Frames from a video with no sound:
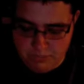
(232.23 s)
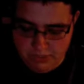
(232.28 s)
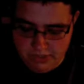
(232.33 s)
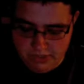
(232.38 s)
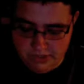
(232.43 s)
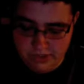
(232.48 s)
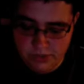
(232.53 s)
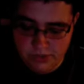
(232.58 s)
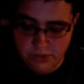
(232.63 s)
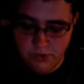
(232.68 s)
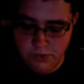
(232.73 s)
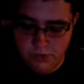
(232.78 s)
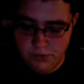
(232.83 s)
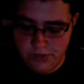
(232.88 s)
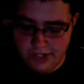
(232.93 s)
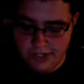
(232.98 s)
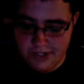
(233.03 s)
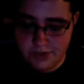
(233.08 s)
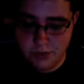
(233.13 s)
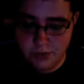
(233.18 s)
So
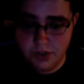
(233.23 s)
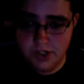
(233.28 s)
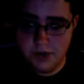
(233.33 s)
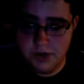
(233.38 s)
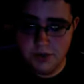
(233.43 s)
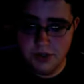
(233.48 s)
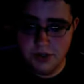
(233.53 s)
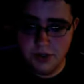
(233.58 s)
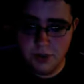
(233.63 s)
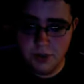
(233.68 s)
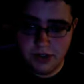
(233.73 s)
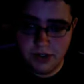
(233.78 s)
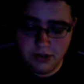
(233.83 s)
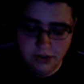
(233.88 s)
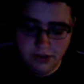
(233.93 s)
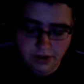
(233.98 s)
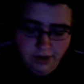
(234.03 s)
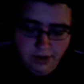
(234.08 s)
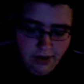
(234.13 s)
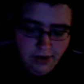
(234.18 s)
that's working really well.
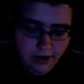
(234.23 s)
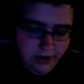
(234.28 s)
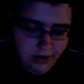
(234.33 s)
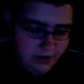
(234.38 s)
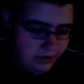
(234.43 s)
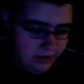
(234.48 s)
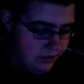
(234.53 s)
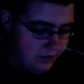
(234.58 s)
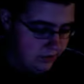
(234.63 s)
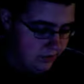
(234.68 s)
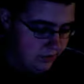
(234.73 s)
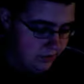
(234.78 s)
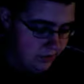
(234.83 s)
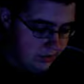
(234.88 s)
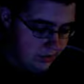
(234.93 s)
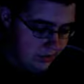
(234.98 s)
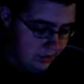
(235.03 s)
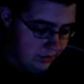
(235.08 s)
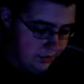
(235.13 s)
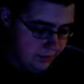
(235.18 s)

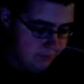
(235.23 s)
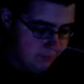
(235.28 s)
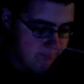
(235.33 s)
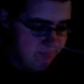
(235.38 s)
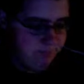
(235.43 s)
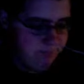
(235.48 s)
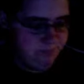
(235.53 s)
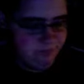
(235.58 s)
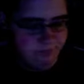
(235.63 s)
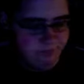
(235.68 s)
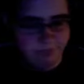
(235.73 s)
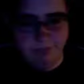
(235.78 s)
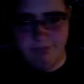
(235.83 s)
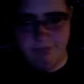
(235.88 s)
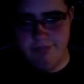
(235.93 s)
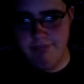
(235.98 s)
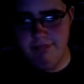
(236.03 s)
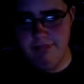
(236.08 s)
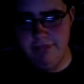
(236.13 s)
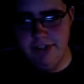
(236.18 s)

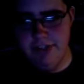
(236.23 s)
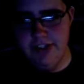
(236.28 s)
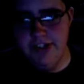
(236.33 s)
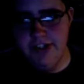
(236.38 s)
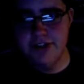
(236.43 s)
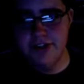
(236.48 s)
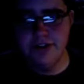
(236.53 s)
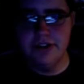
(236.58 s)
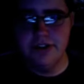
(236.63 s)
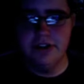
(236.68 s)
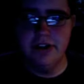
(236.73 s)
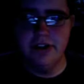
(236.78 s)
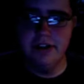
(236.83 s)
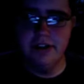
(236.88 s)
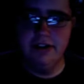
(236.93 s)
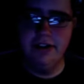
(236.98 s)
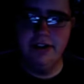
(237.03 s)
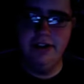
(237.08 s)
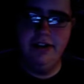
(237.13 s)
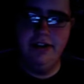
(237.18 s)
The other
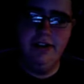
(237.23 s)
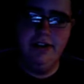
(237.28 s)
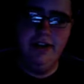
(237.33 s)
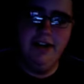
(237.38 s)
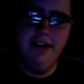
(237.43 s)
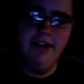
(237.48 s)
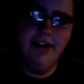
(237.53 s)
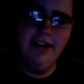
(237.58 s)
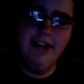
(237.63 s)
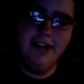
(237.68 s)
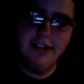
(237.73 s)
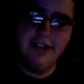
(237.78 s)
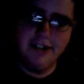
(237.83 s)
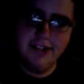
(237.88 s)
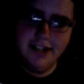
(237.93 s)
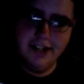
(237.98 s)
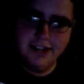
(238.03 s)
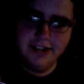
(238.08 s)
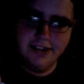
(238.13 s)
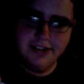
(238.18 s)
thing, I
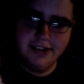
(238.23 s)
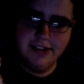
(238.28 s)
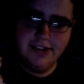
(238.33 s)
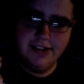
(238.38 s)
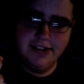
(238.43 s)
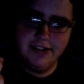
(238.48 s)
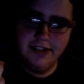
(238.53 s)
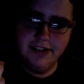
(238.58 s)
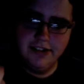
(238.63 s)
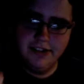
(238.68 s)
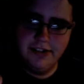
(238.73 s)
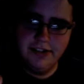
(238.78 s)
got the